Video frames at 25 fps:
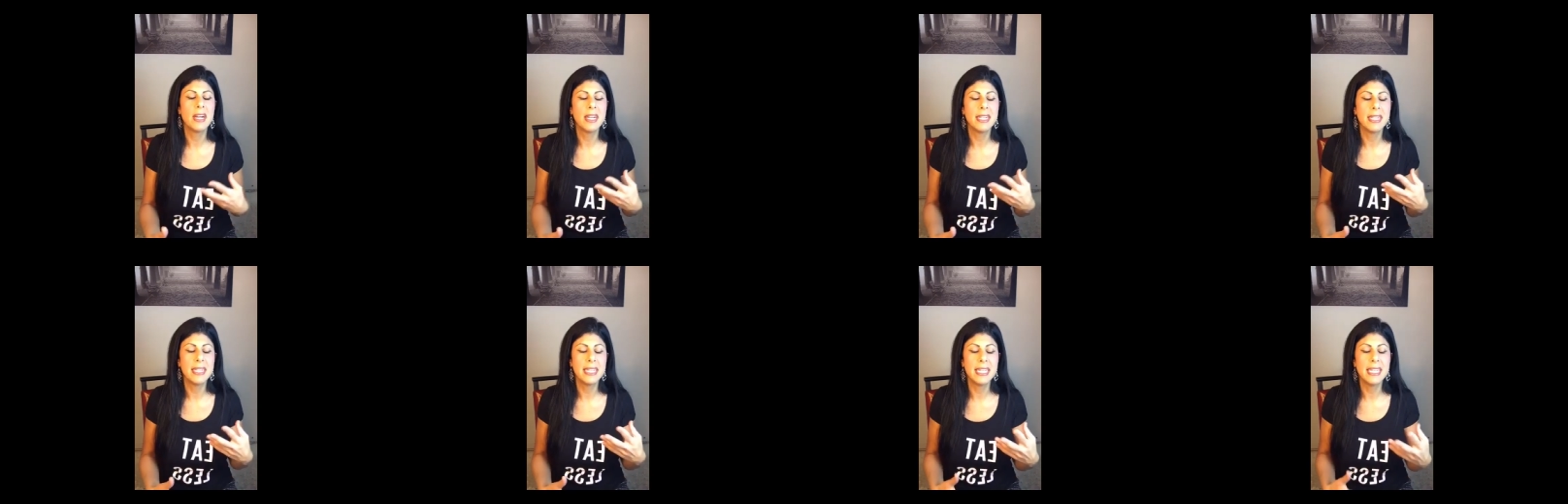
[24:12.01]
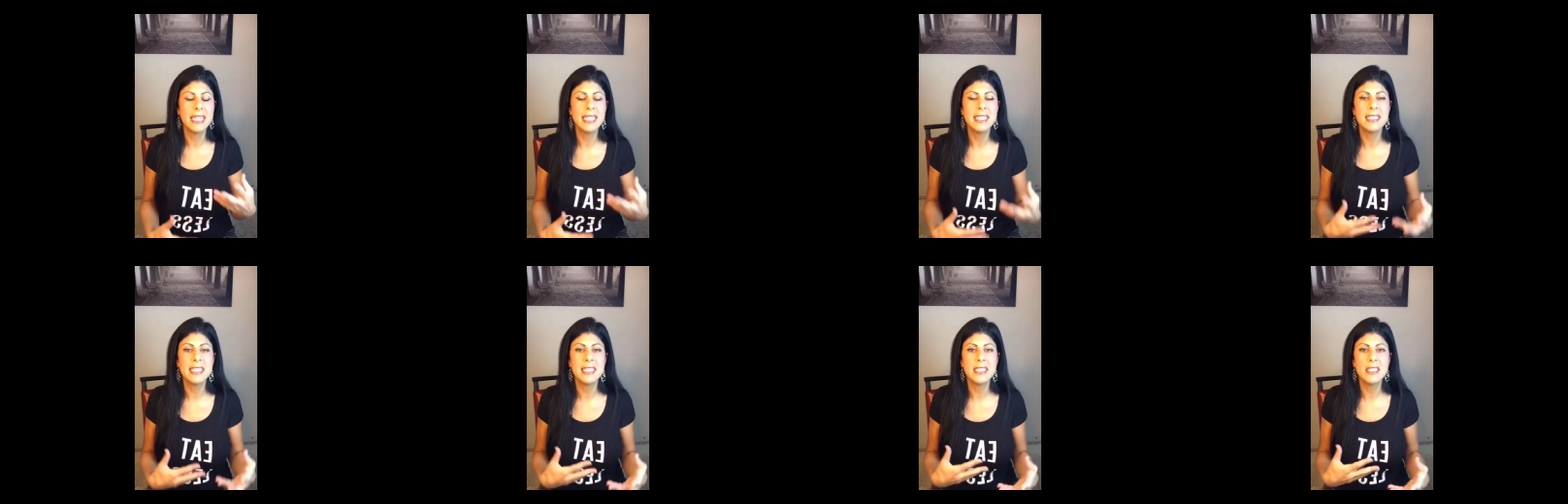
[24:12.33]
an
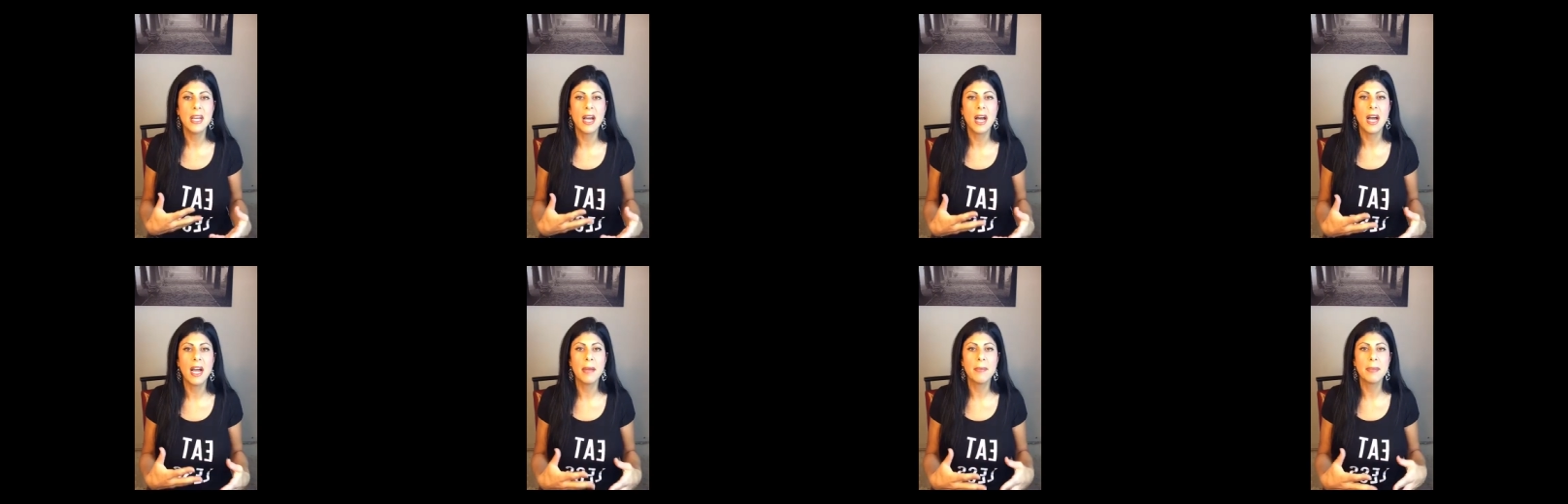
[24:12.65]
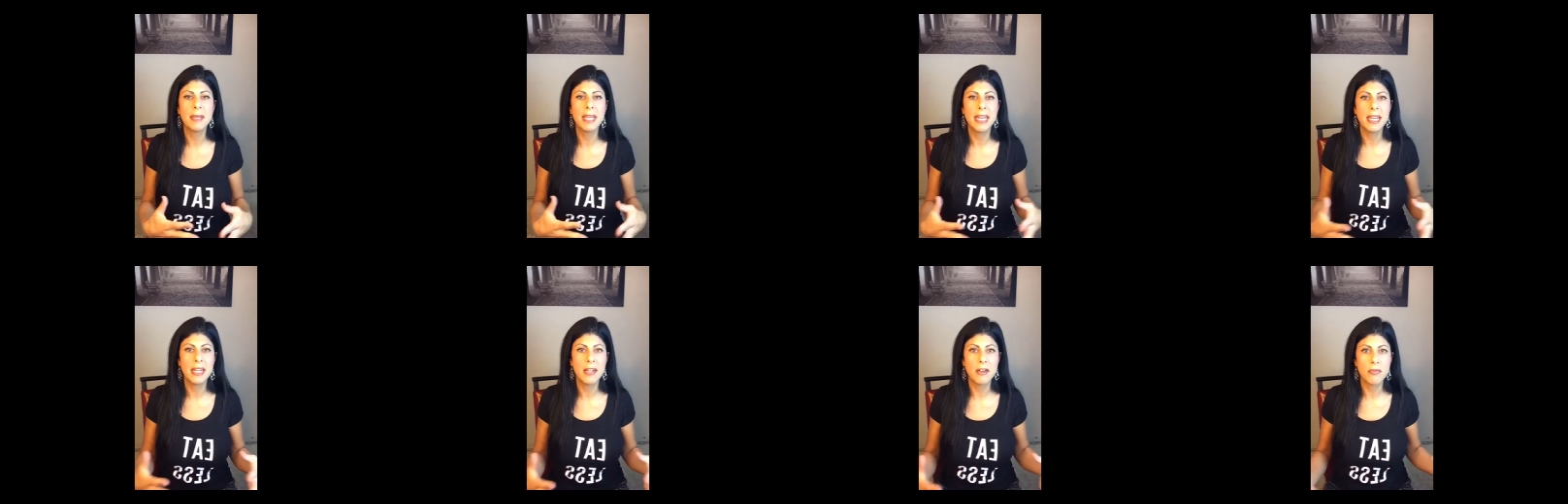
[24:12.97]
easy time
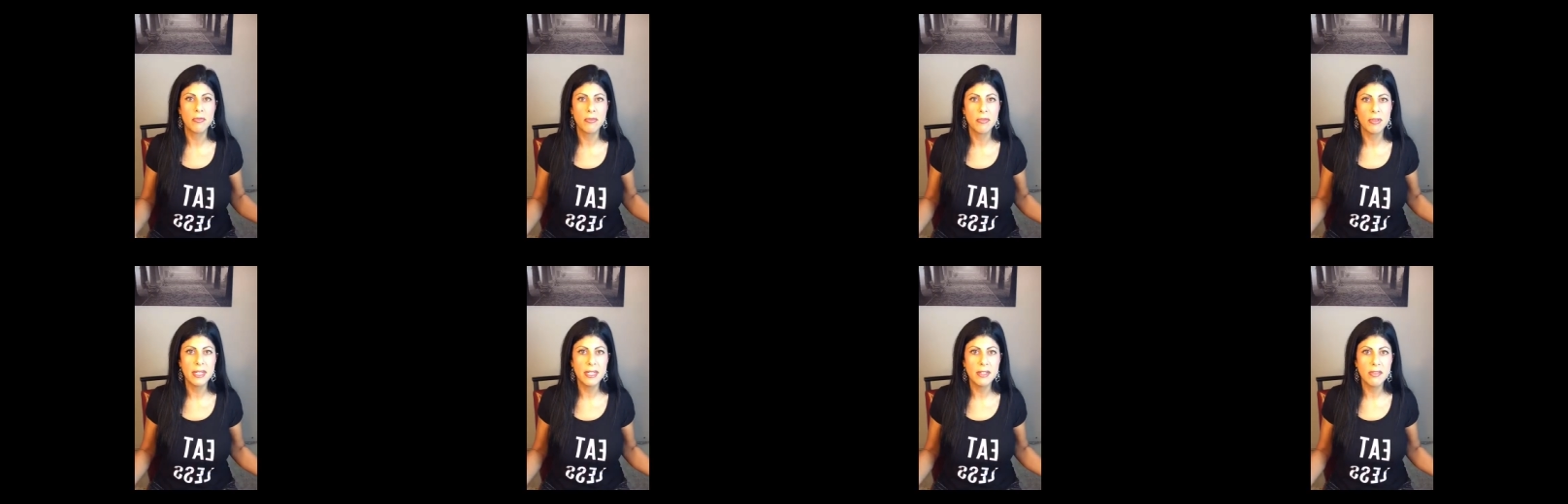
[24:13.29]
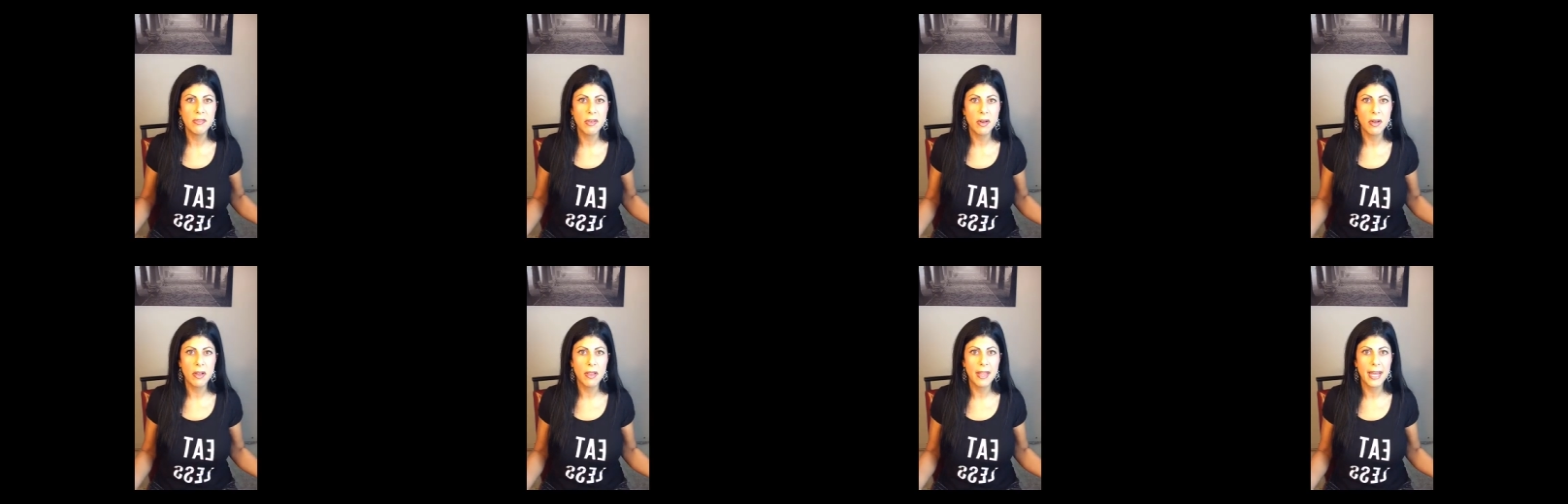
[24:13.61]
getting rid
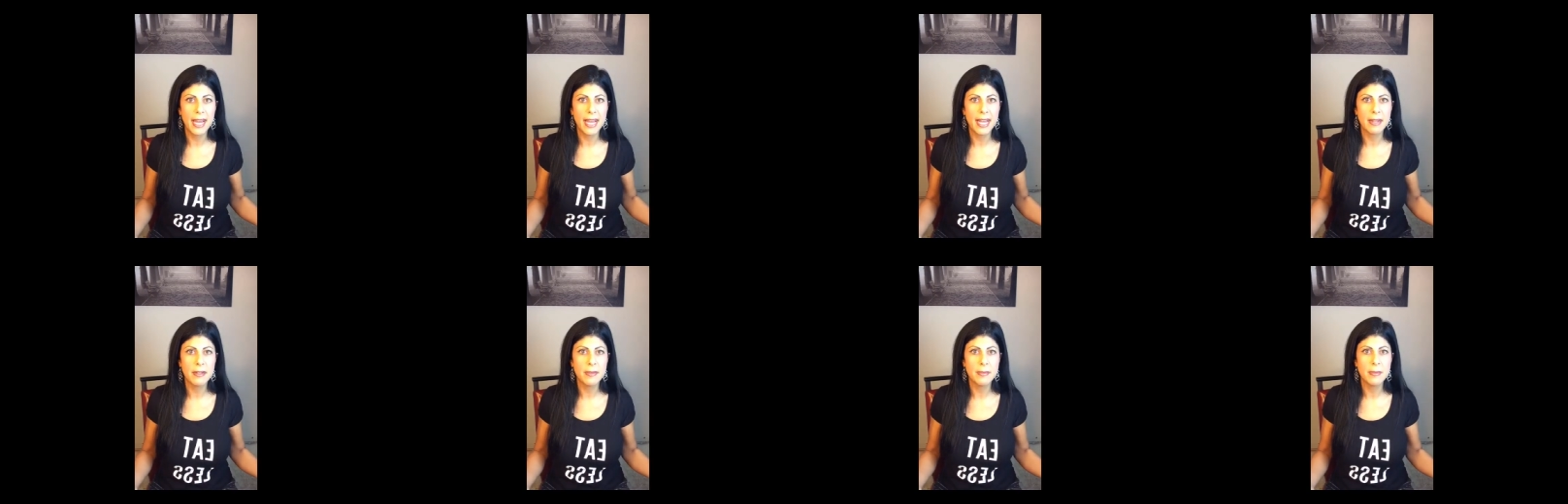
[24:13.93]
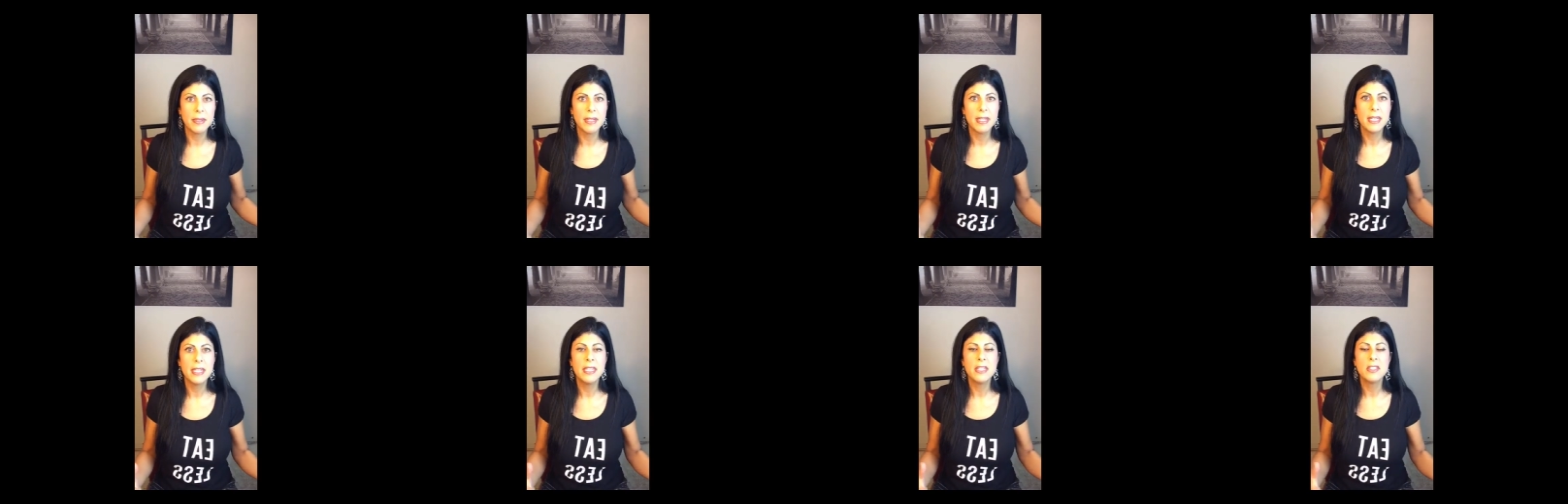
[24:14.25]
of all that.
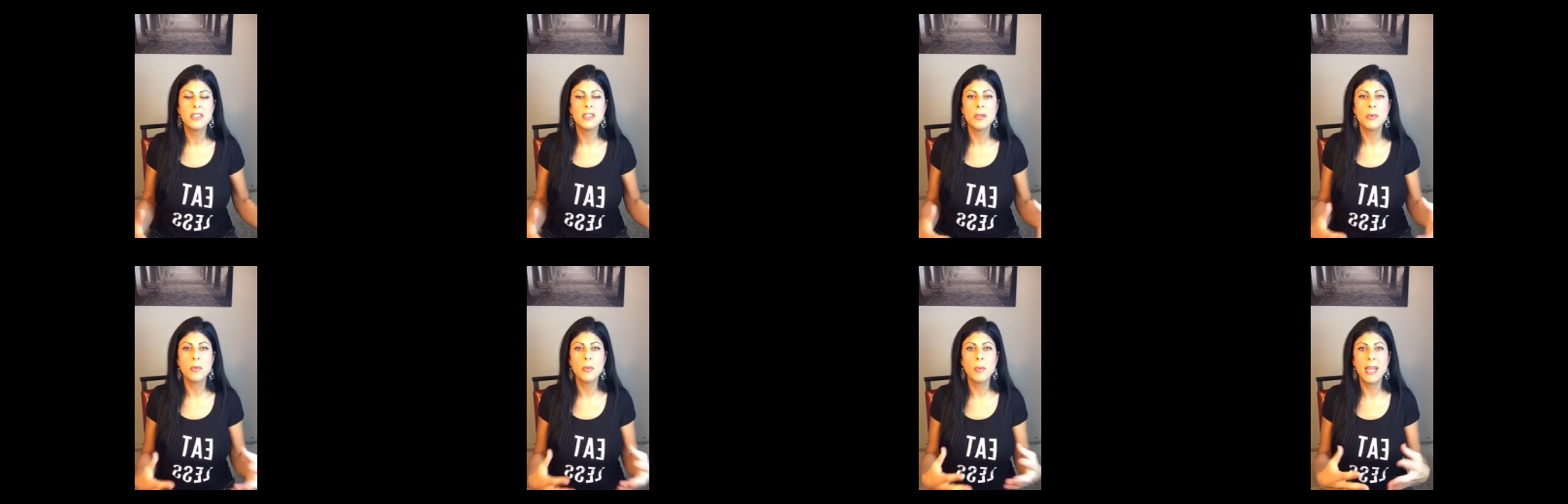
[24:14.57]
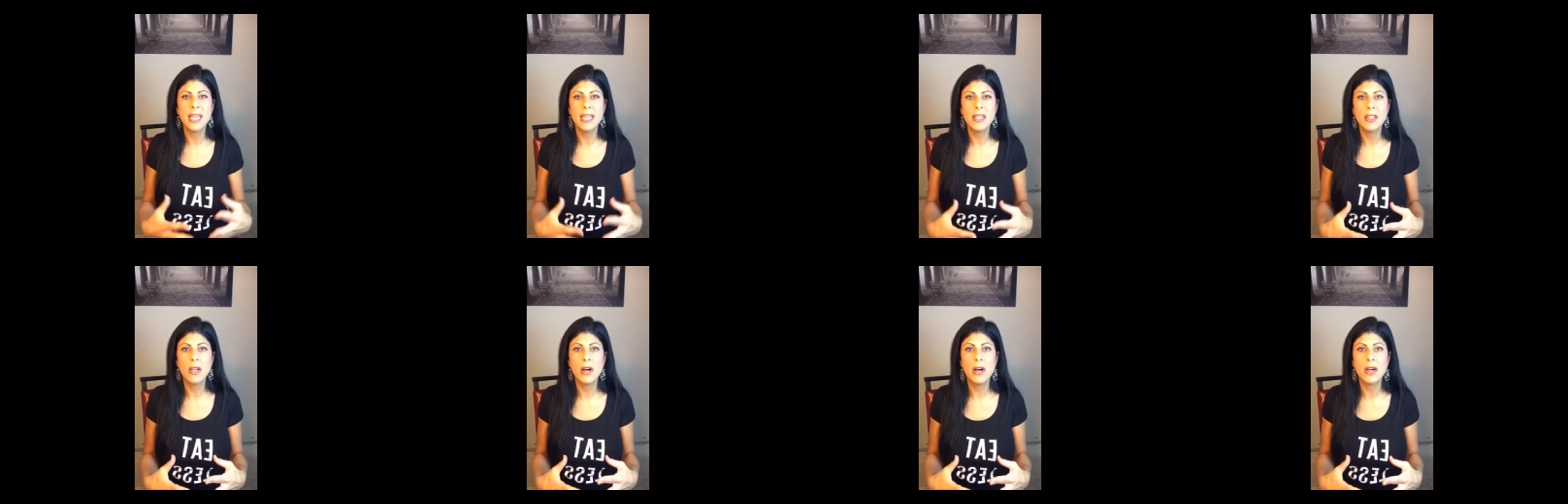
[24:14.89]
So
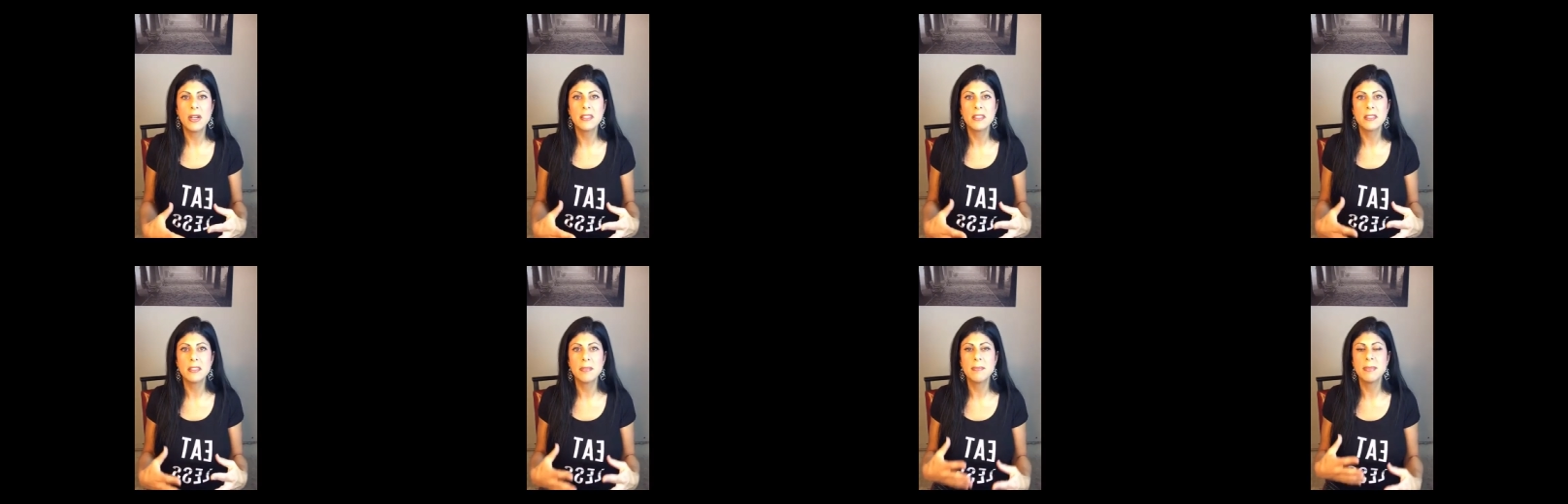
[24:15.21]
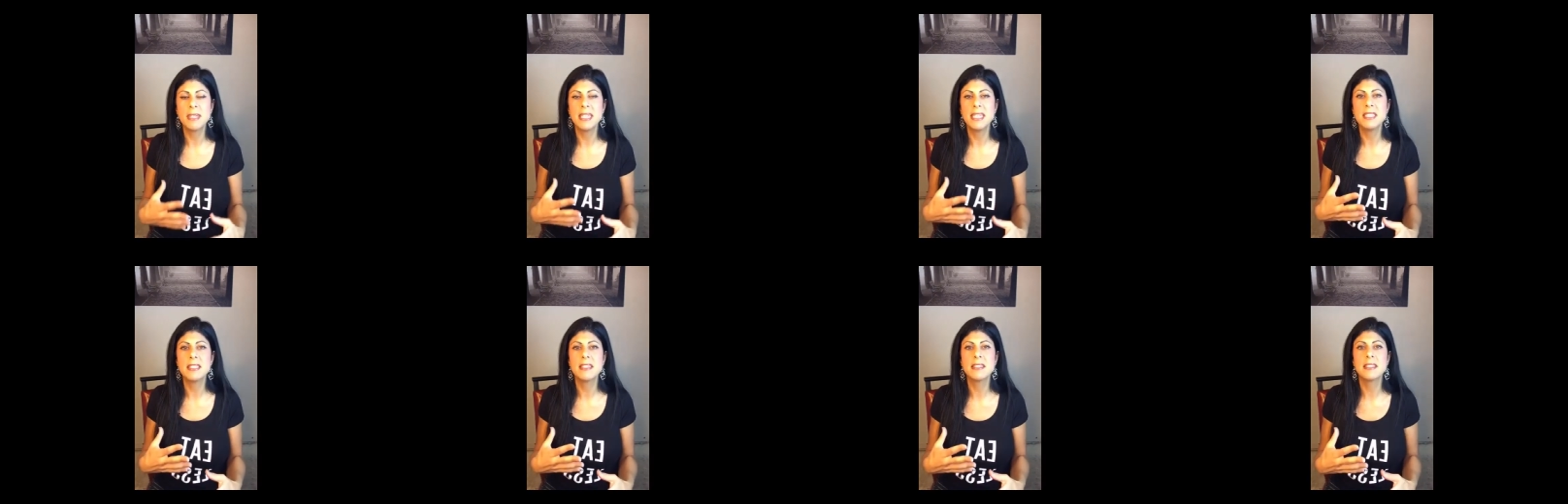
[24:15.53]
weight loss
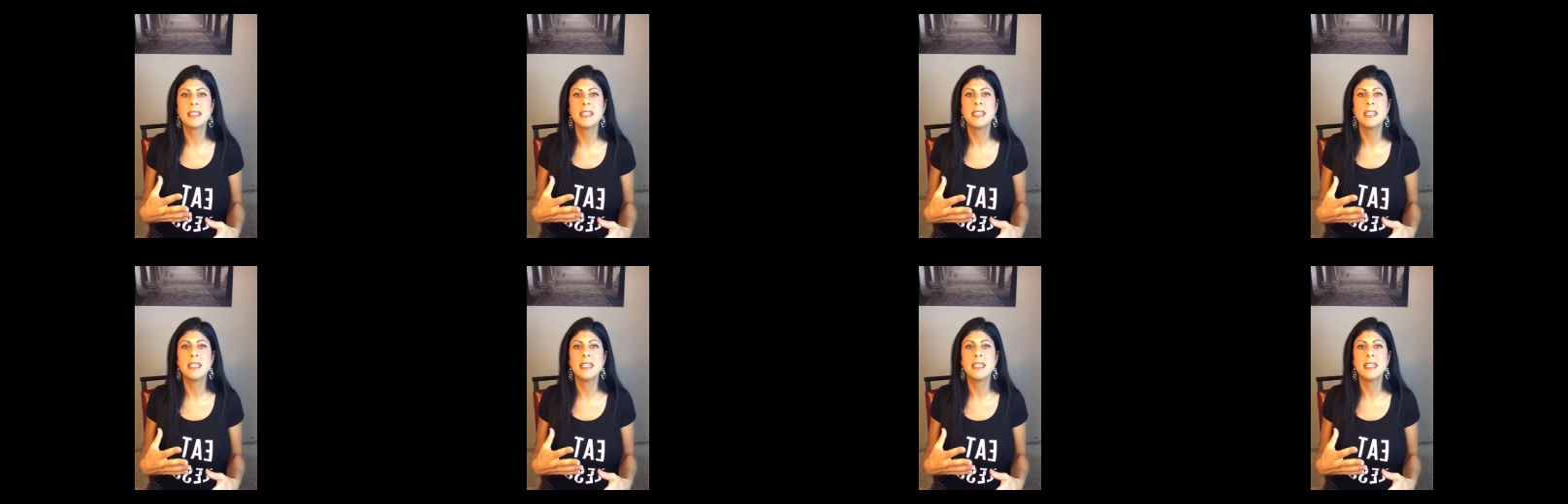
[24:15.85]
means,